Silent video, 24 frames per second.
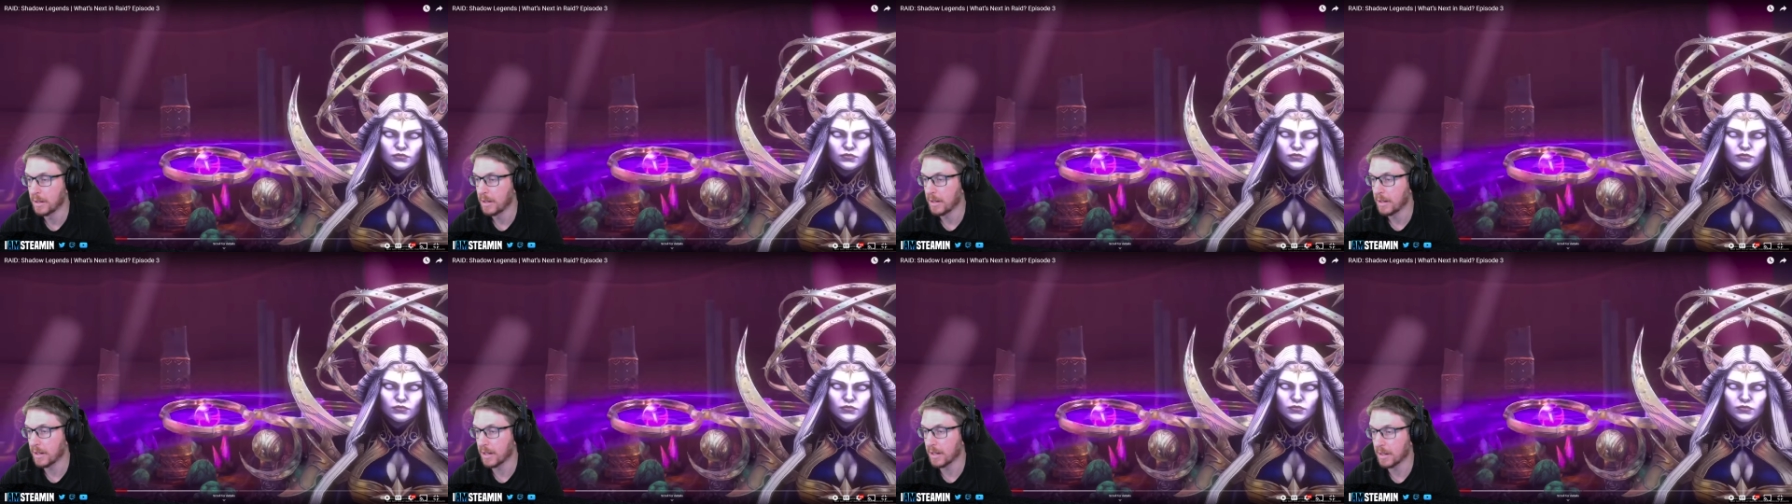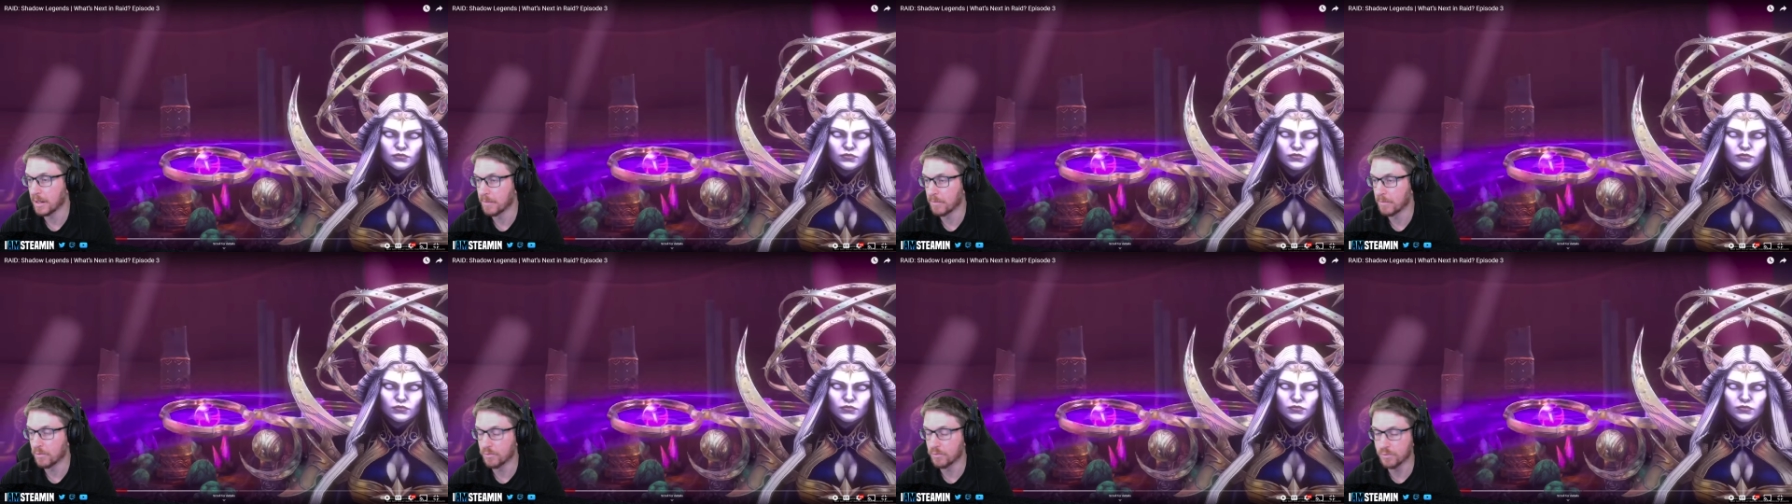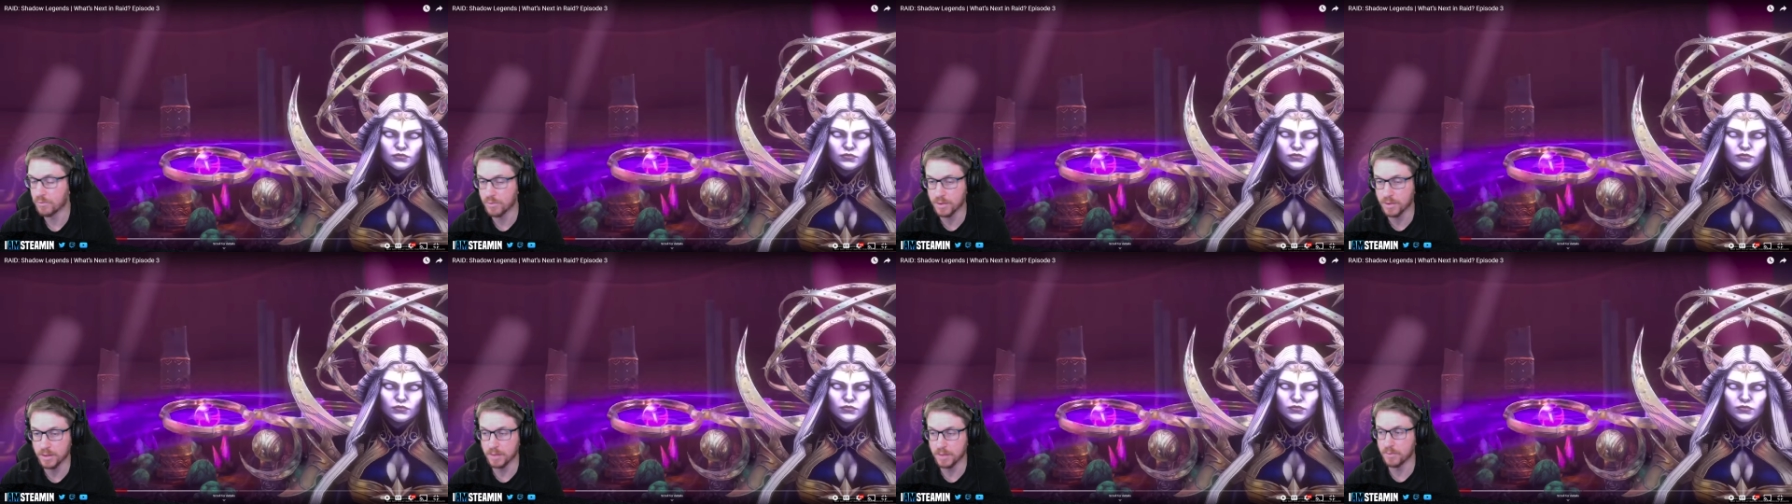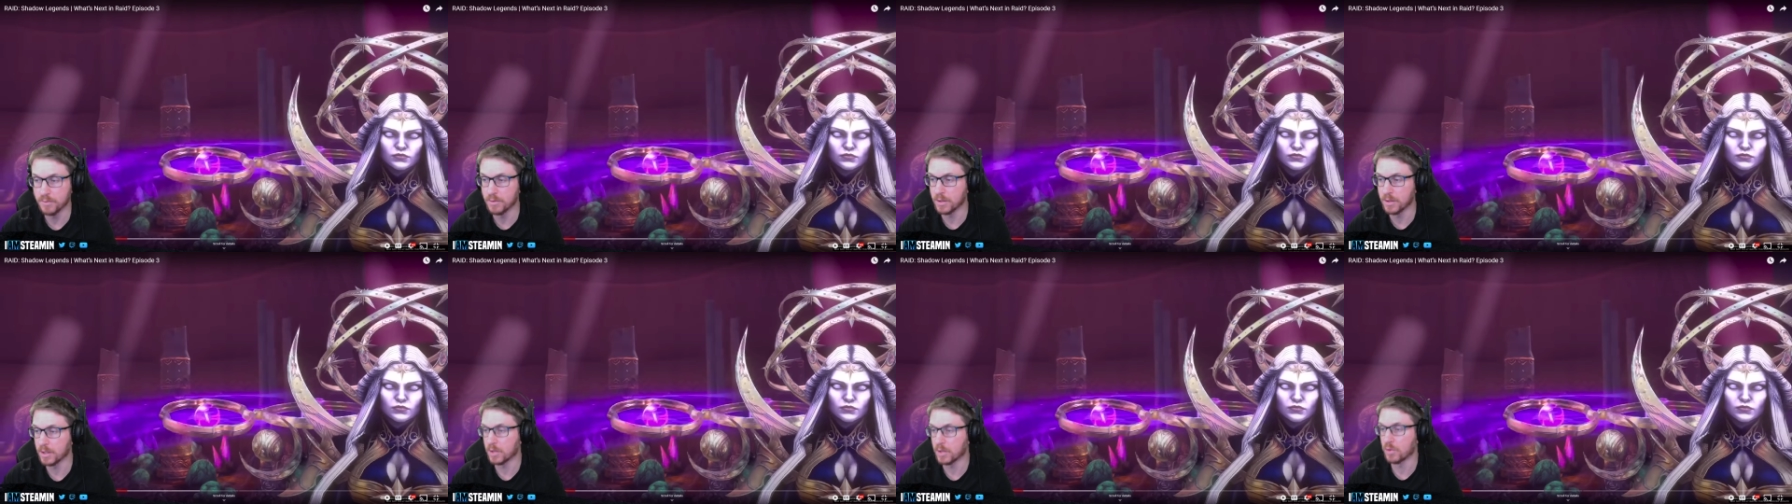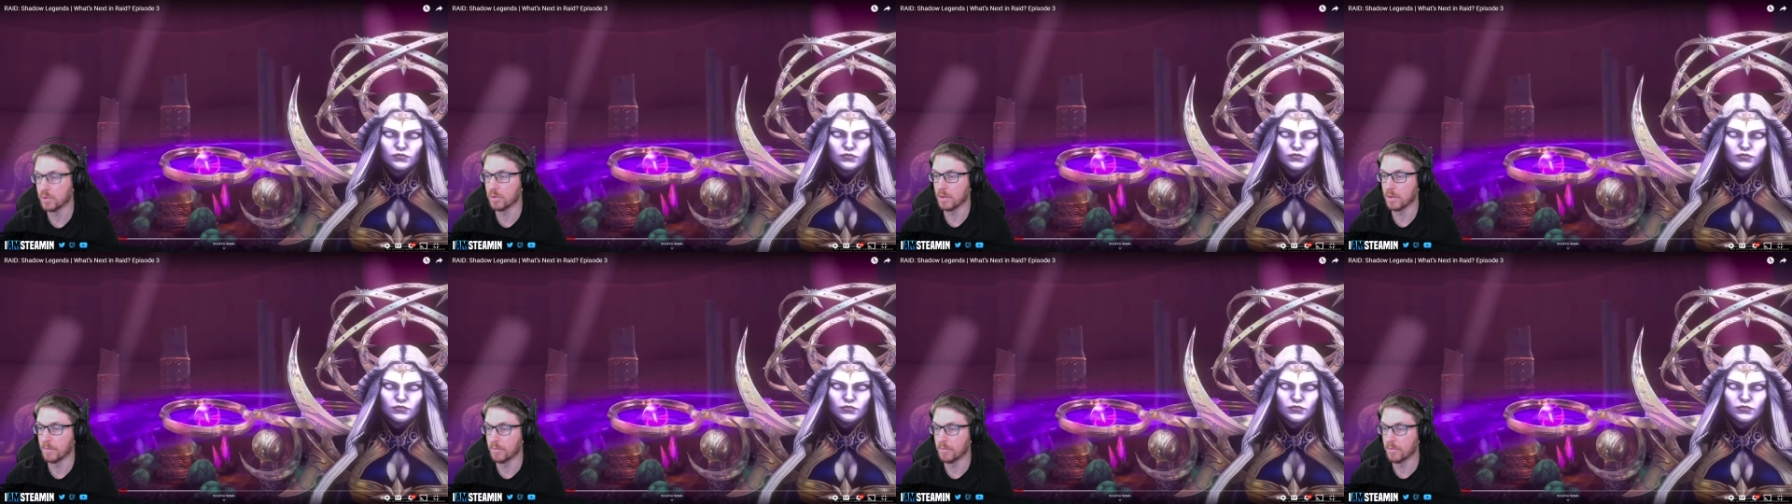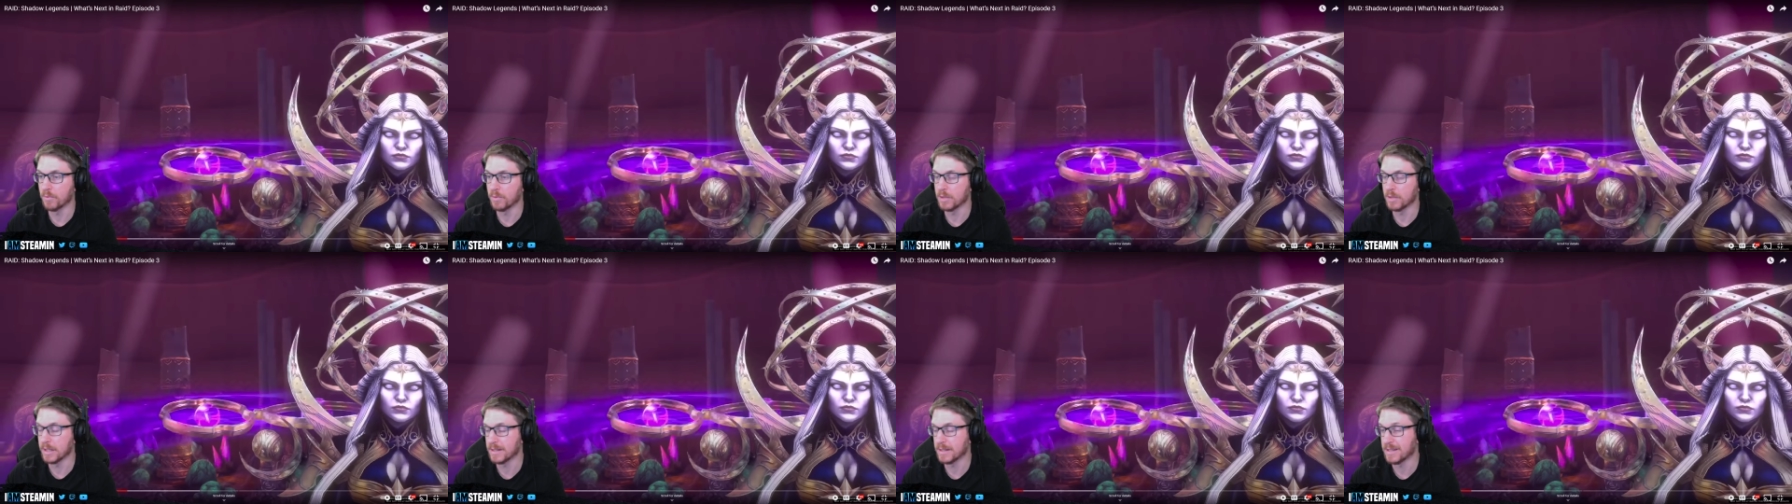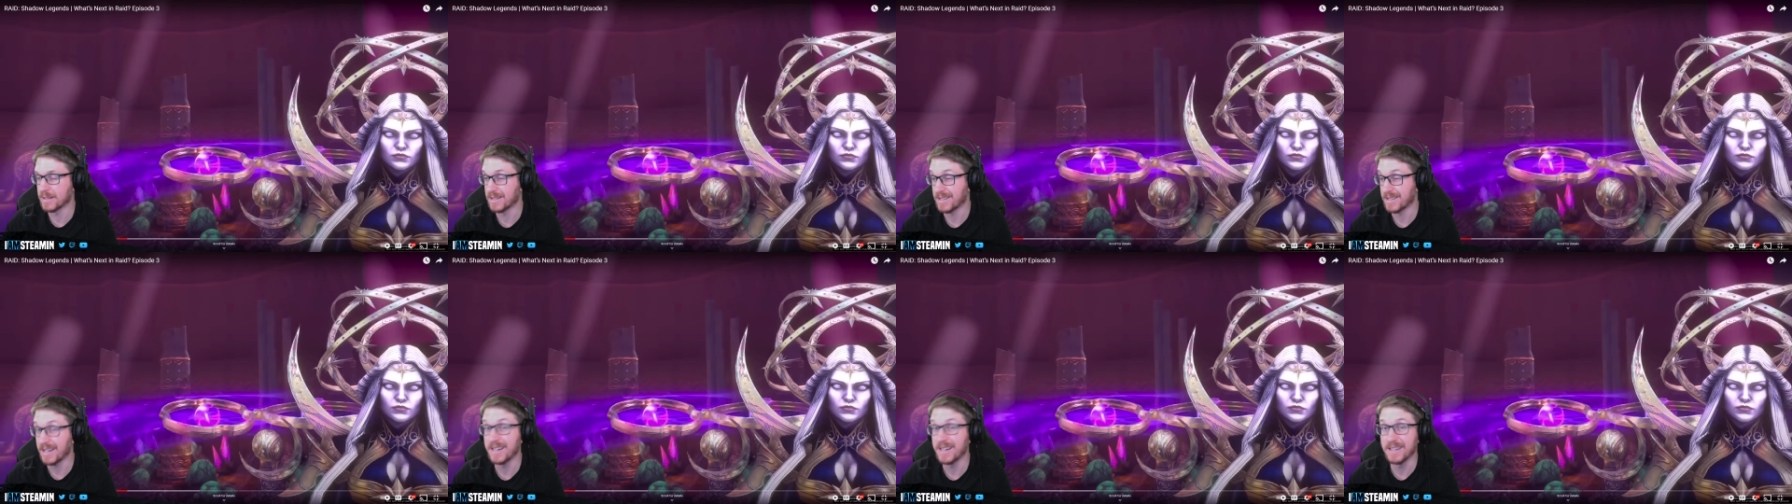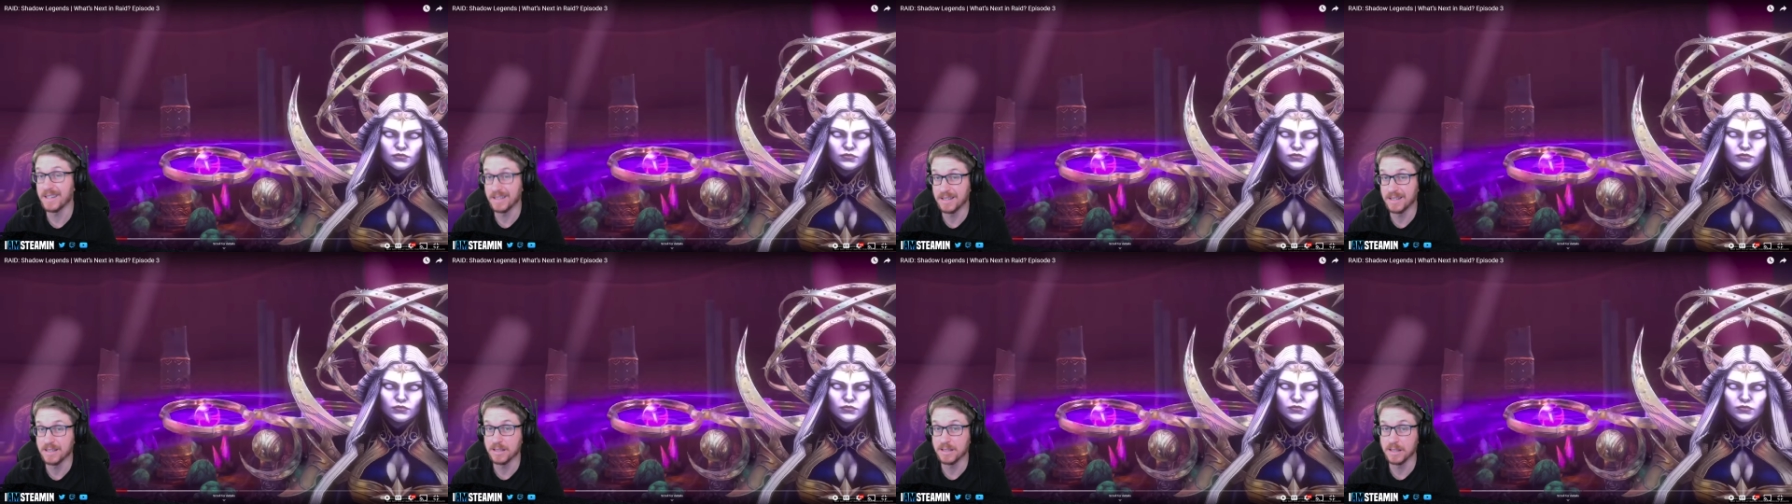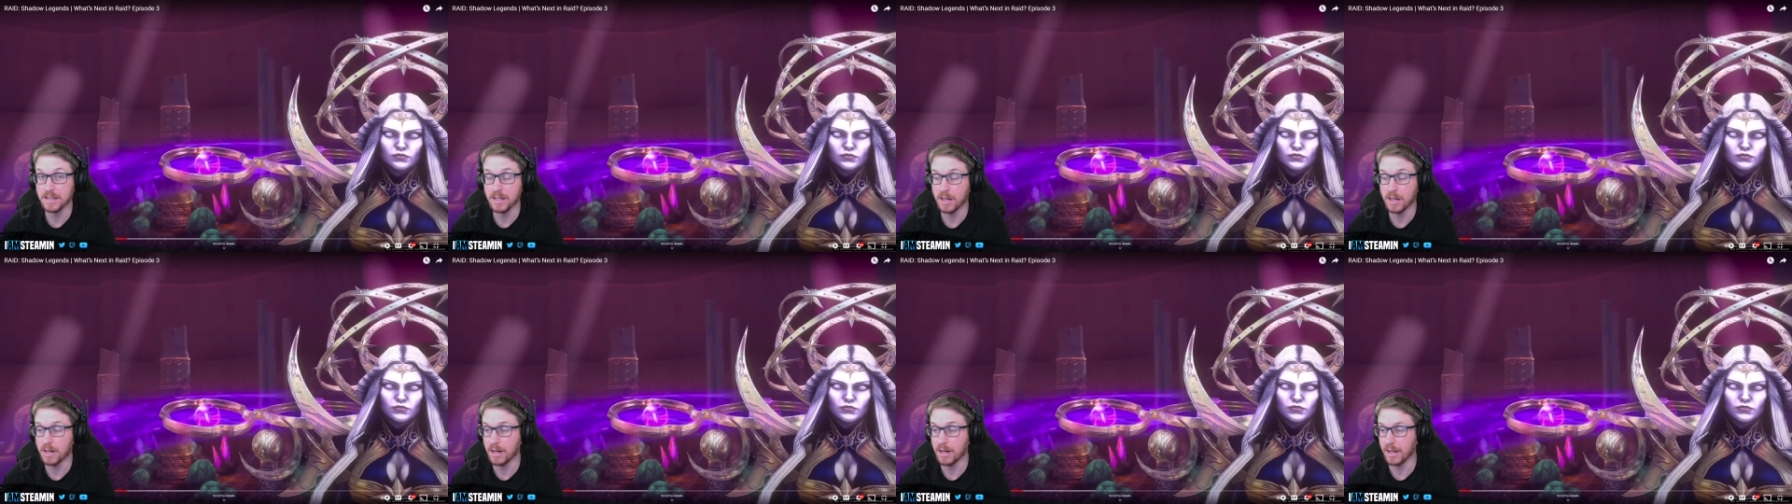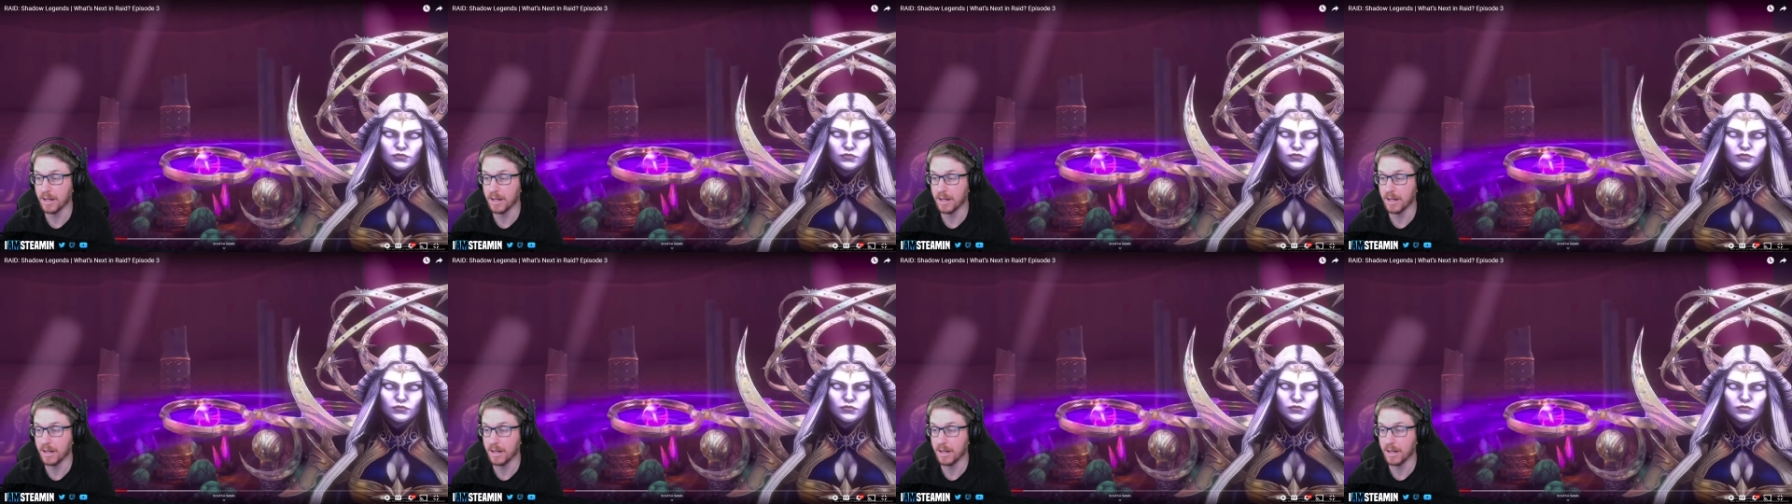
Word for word: Um, really, really cool. I'm excited to see her.